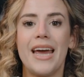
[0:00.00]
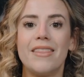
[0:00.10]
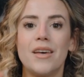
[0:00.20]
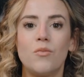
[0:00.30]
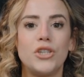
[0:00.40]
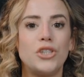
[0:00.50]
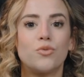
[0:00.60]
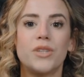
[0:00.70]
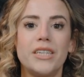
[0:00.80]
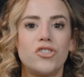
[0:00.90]
and then when you
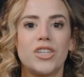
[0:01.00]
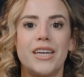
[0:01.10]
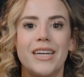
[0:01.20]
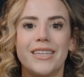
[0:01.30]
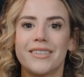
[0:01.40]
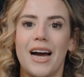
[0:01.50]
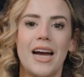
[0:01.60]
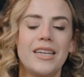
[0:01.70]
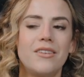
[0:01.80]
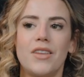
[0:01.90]
reach it, it's
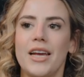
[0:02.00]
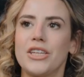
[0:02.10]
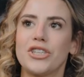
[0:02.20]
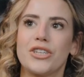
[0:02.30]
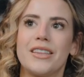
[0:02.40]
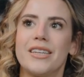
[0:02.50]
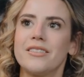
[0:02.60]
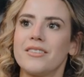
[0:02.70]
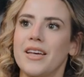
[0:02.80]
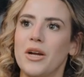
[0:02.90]
kind of like you're in
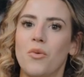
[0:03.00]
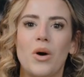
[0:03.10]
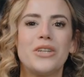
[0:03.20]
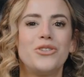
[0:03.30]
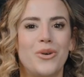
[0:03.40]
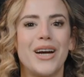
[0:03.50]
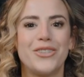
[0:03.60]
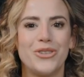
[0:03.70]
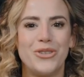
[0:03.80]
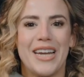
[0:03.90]
this like, what do I
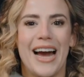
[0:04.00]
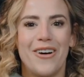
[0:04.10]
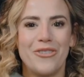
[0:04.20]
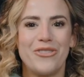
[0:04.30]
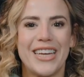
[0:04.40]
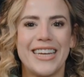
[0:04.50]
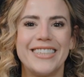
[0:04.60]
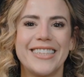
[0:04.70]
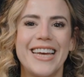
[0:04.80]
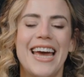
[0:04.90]
do now
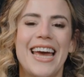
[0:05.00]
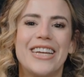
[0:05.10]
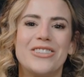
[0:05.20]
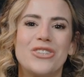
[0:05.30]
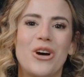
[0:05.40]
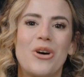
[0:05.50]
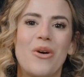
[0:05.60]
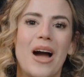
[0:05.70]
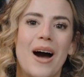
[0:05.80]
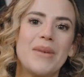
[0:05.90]
phase. And
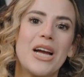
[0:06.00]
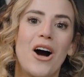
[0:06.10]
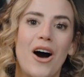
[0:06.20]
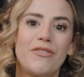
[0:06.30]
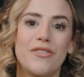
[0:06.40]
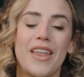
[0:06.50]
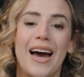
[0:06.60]
so coming off of